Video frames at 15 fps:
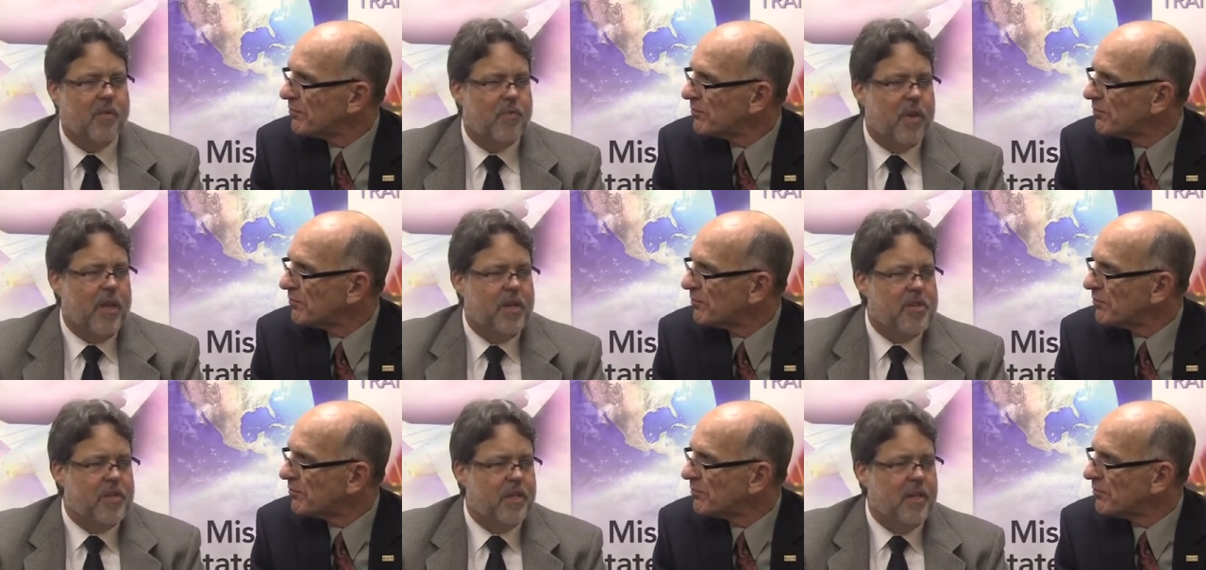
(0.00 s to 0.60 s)
Speaker 1: the
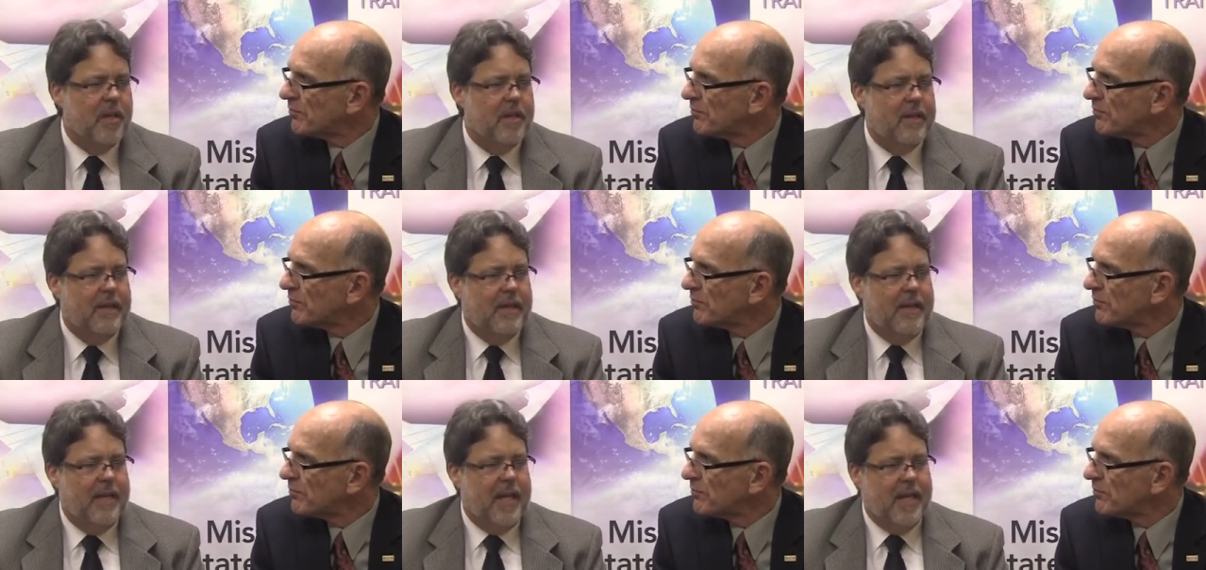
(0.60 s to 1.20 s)
reach and the
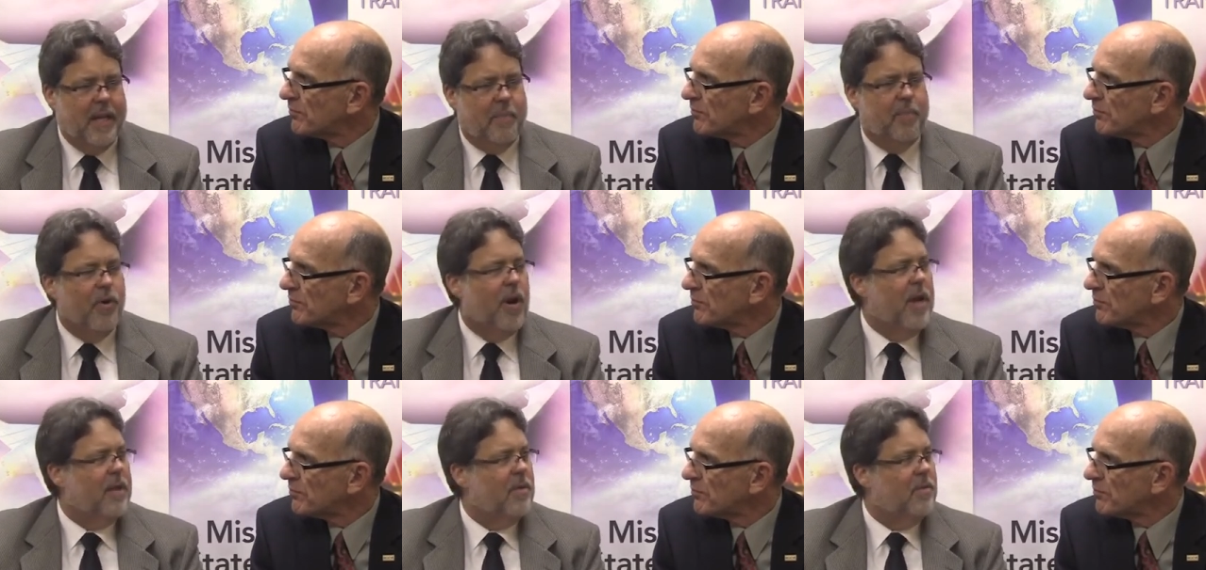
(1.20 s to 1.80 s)
and the
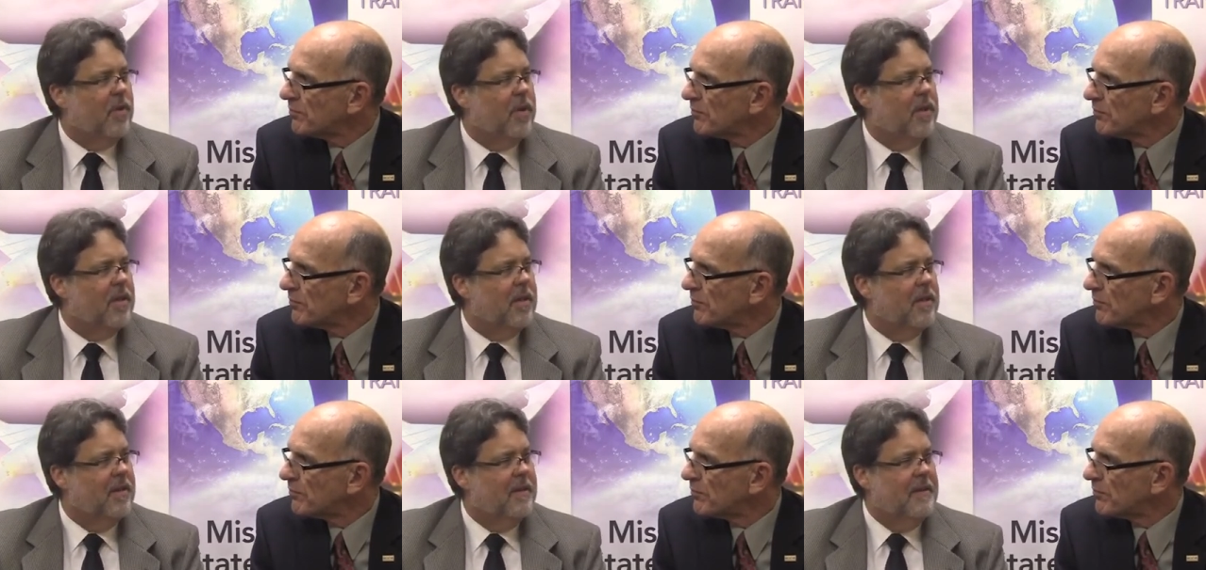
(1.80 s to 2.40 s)
breadth with
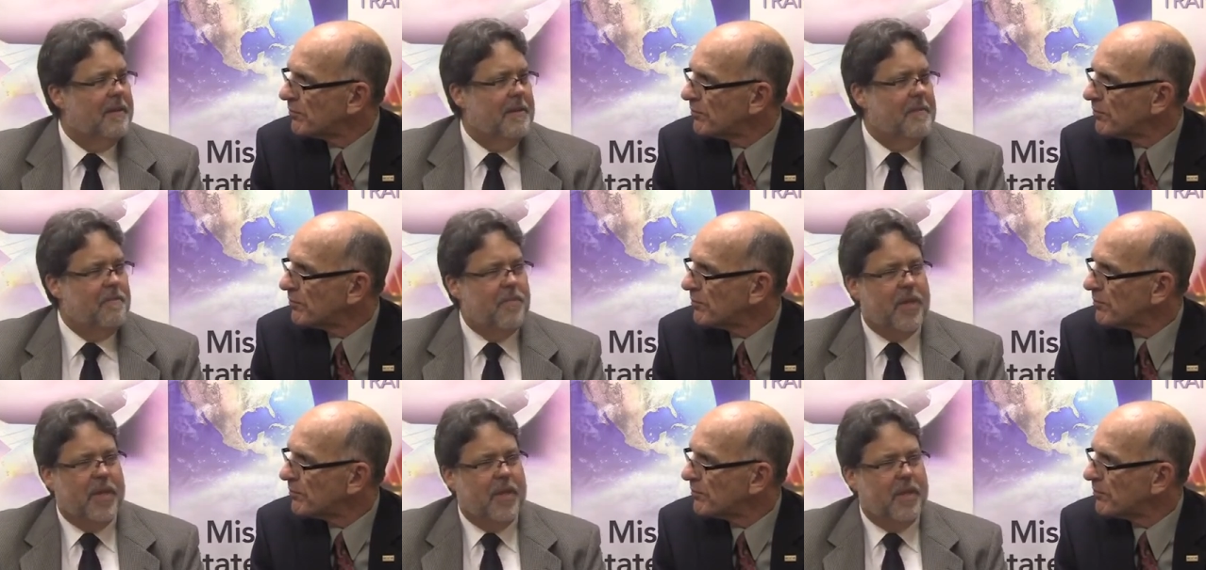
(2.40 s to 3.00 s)
the.
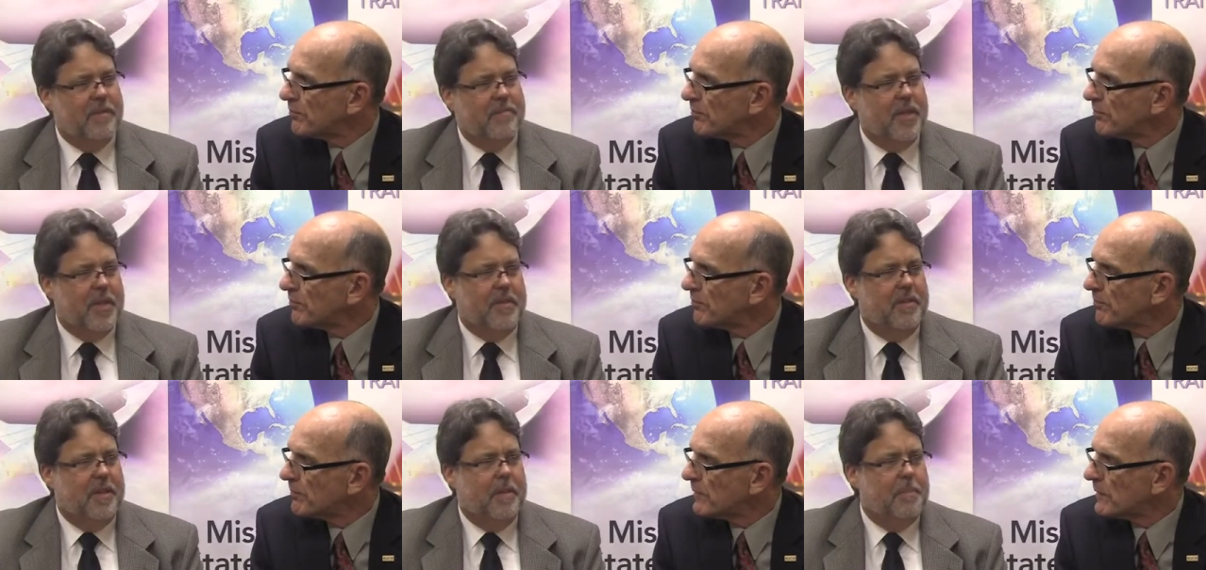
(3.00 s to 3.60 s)
The,
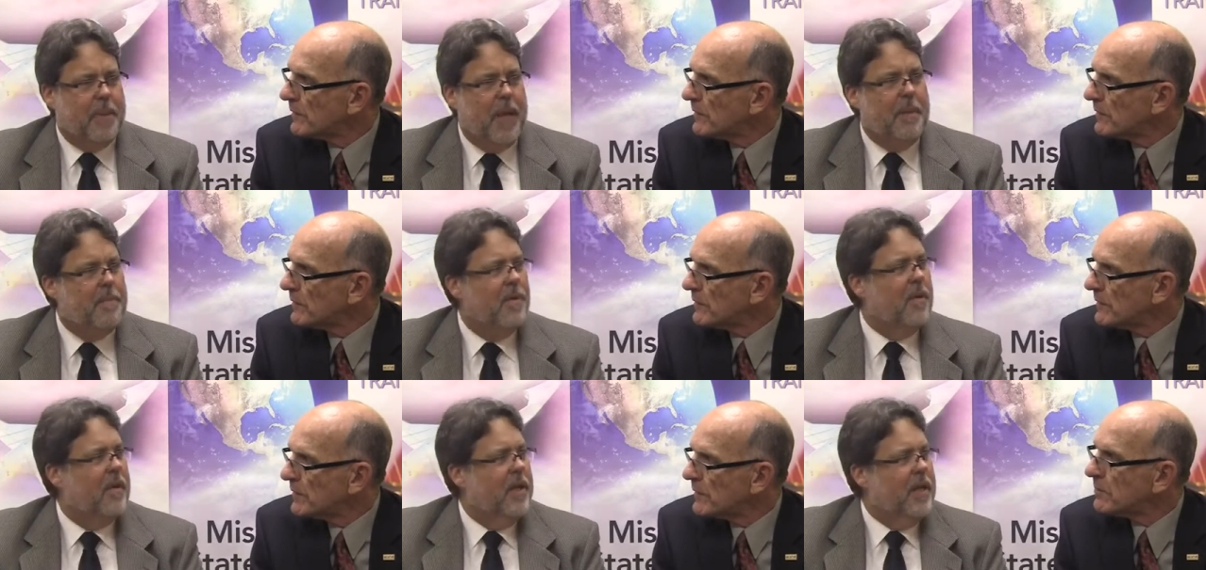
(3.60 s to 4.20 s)
the, the
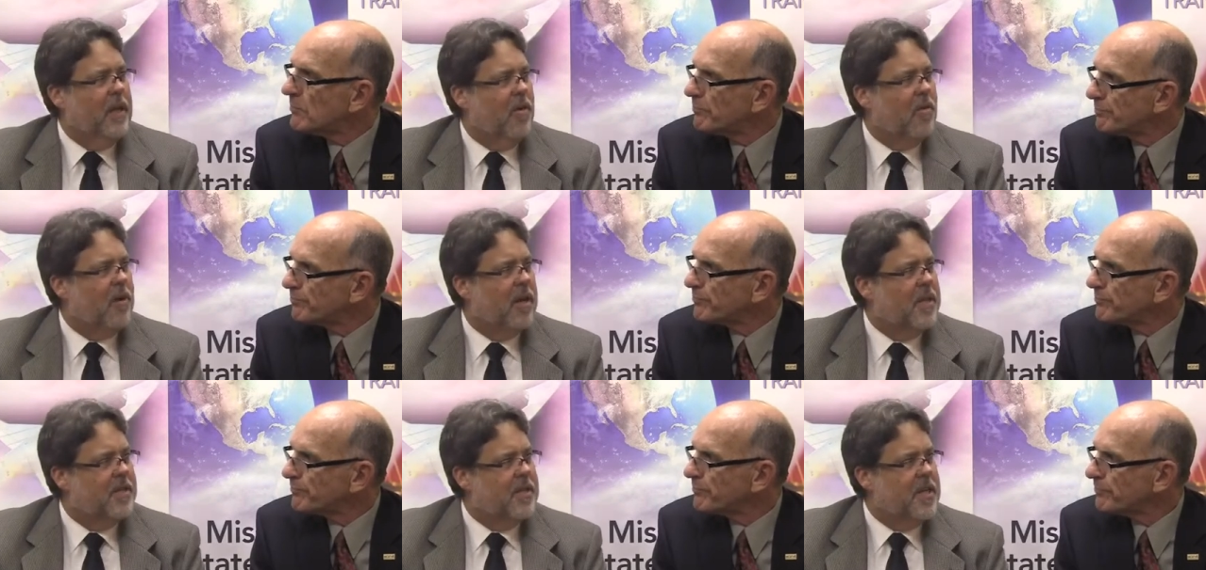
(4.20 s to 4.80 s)
people and the
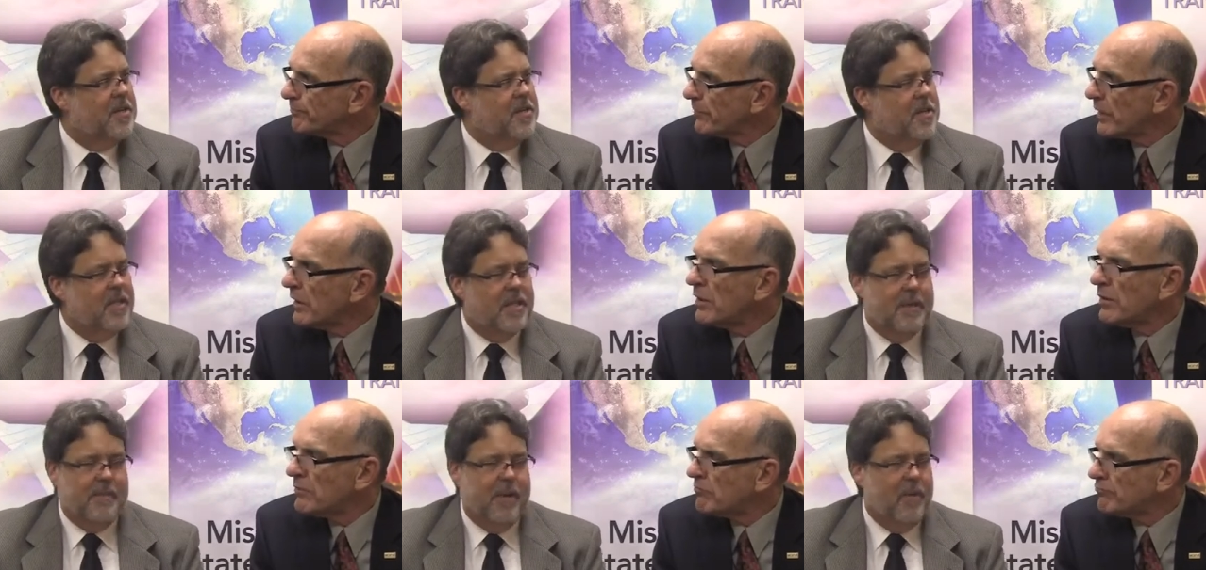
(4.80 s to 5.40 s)

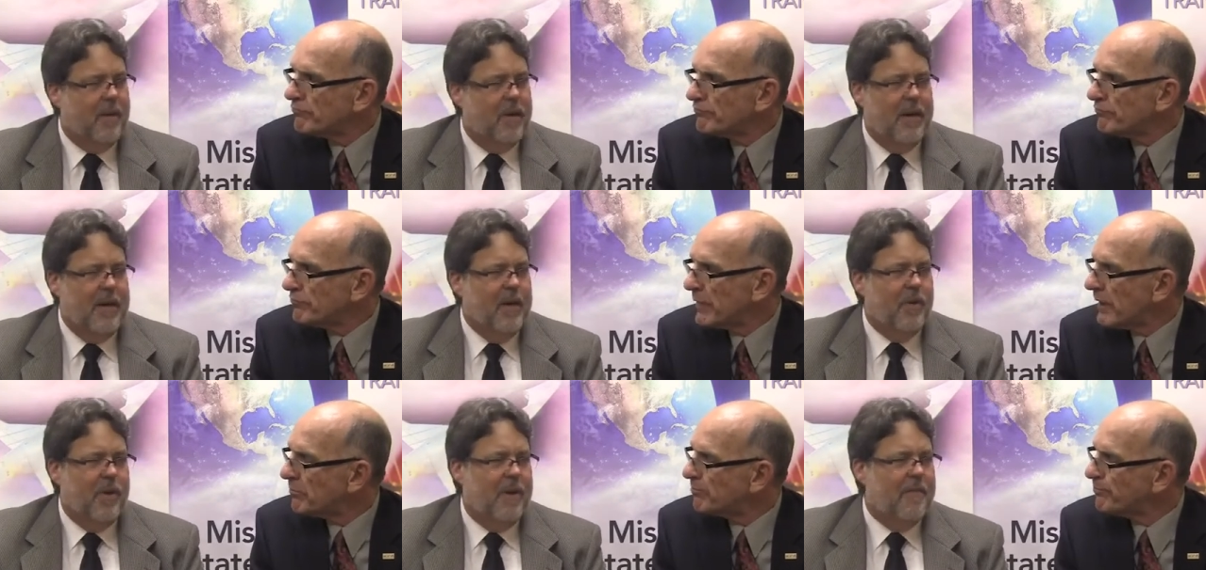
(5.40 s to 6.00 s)
organizations. I mean, we're,
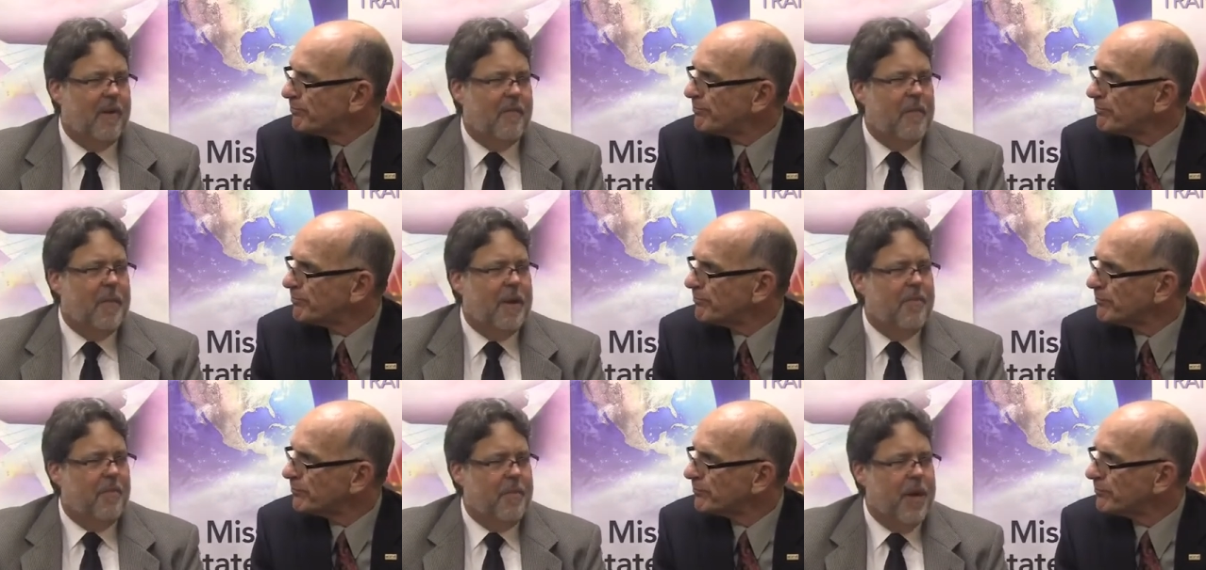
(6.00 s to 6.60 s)
we have
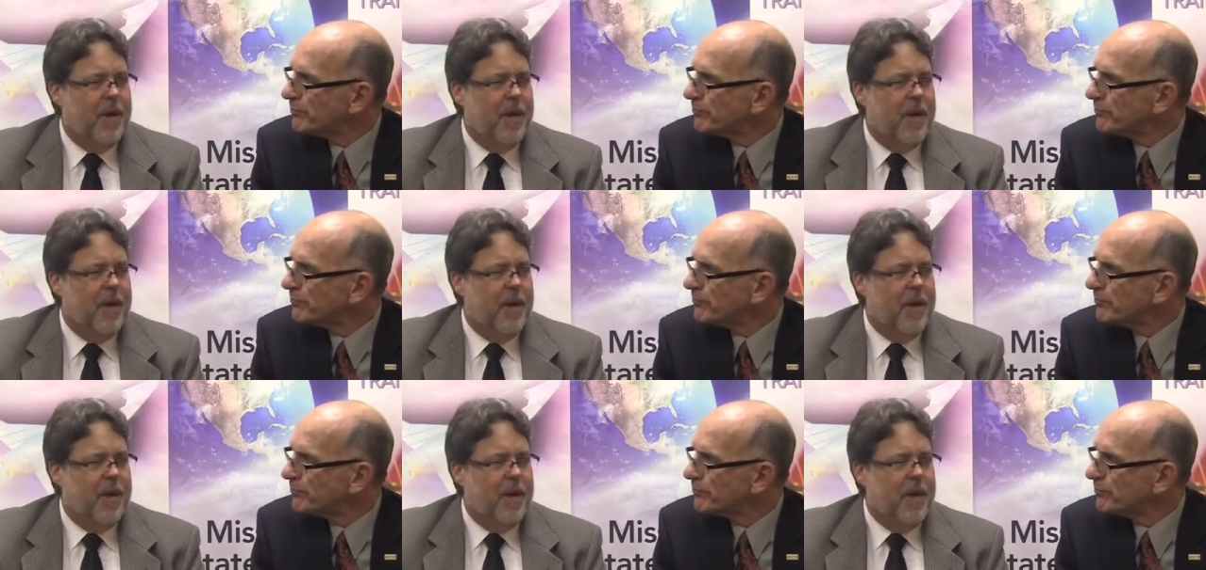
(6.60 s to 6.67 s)
everybody from